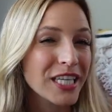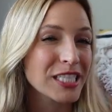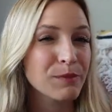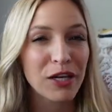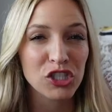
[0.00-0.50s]

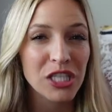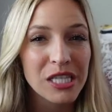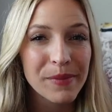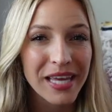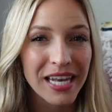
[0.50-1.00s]
especially in
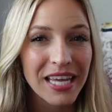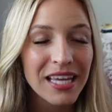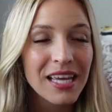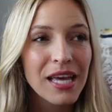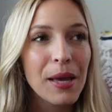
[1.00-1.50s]
the
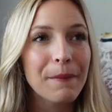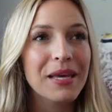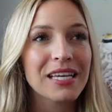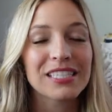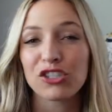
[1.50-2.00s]
beginning,
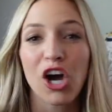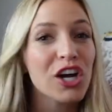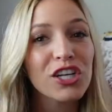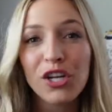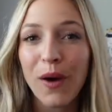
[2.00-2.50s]
because they're not
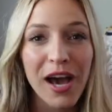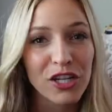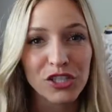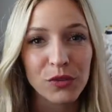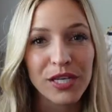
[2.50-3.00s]
going to know how
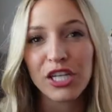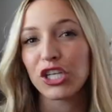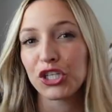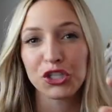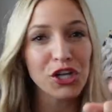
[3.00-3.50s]
to do it.
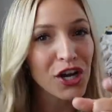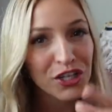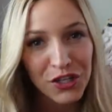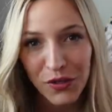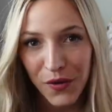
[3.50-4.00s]
You're not
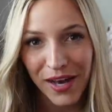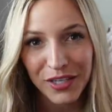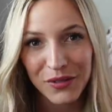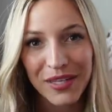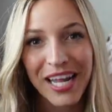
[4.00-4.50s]
going to know how
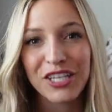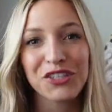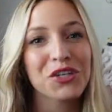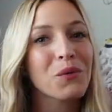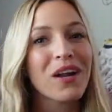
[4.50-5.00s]
to do it, and
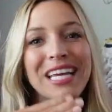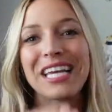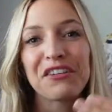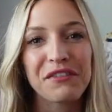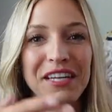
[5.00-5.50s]
you're going to want to
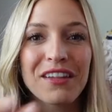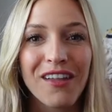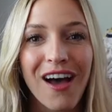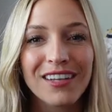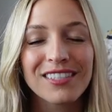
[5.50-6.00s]
intervene a
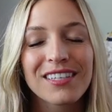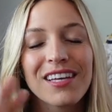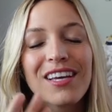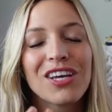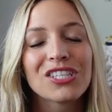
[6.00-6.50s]
lot.
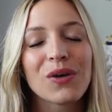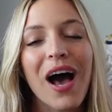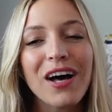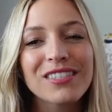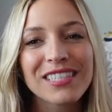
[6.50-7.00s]
So
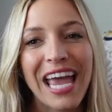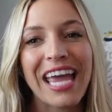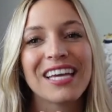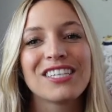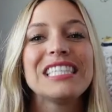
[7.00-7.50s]
I'll
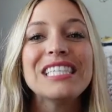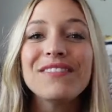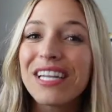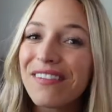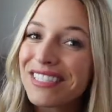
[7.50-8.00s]
say,
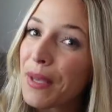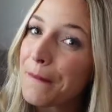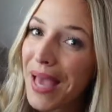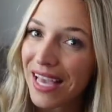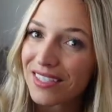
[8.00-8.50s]
even if it's a
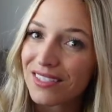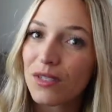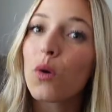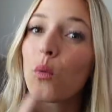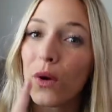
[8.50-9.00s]
mess,
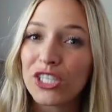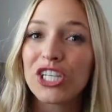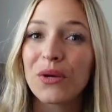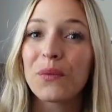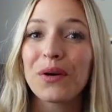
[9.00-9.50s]
which
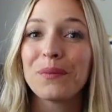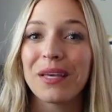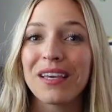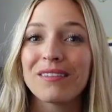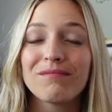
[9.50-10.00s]
it will
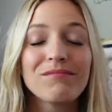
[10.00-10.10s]
be,